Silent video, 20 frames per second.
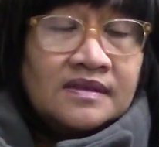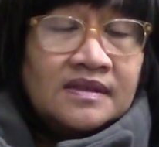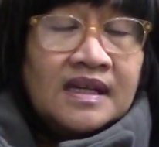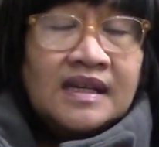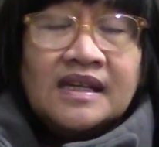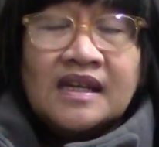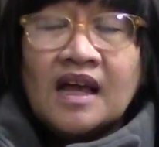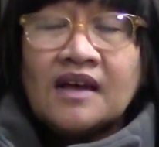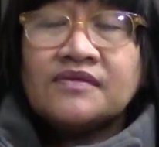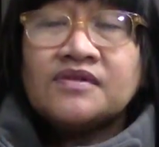
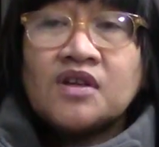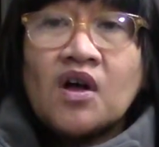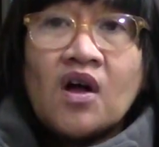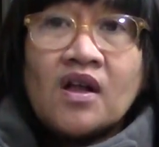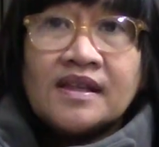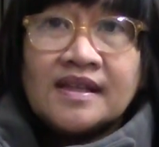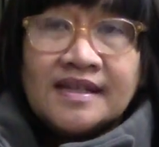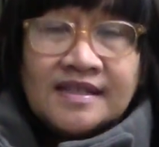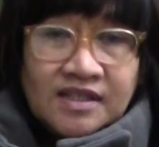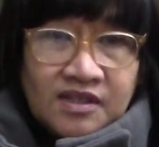He loves
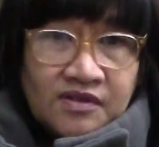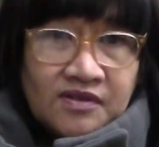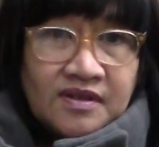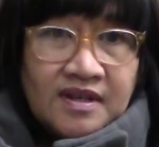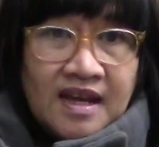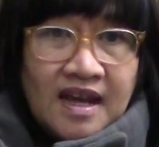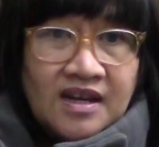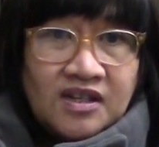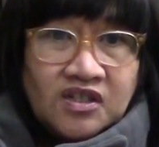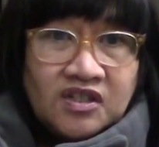all his
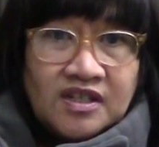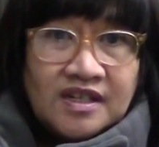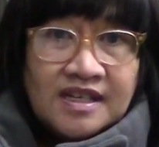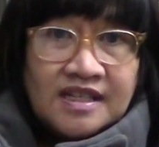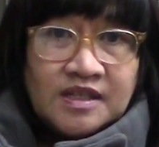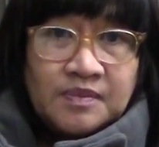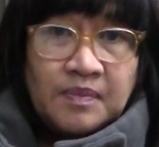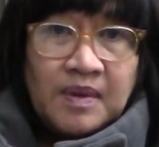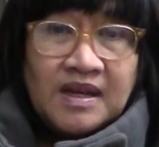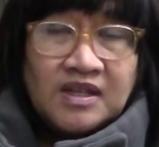creation,
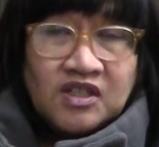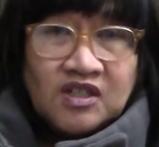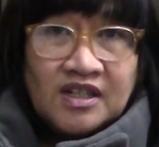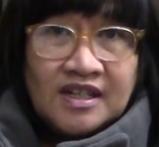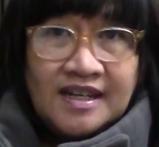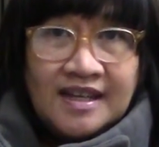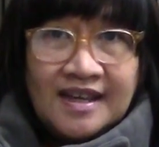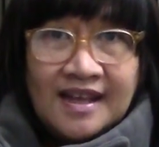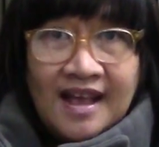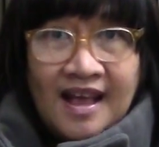
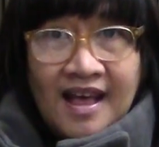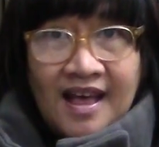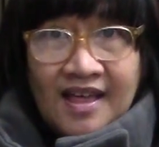especially